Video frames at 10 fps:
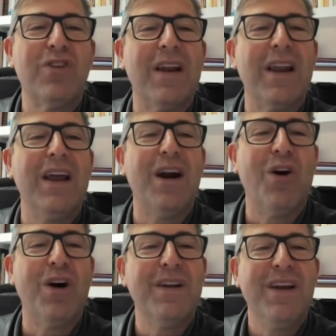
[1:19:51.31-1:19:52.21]
and later
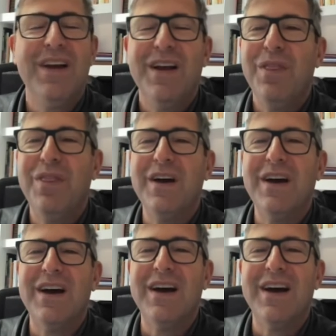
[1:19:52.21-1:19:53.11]
on,
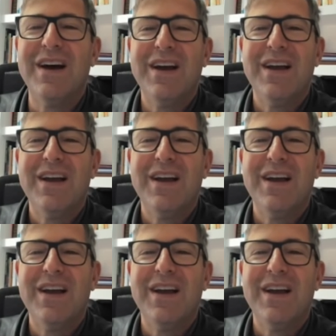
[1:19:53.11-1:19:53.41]
the